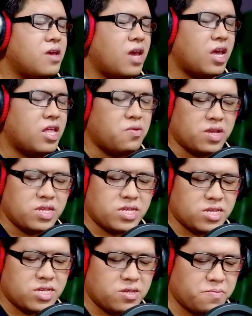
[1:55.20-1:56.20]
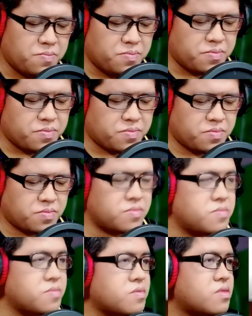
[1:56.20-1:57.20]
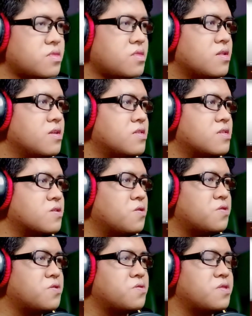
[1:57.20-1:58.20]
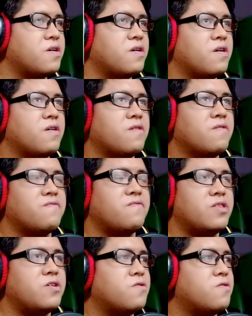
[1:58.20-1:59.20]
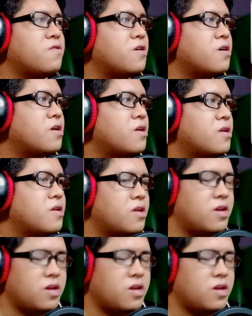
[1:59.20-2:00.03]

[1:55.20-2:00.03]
Anyways, let's go through the video a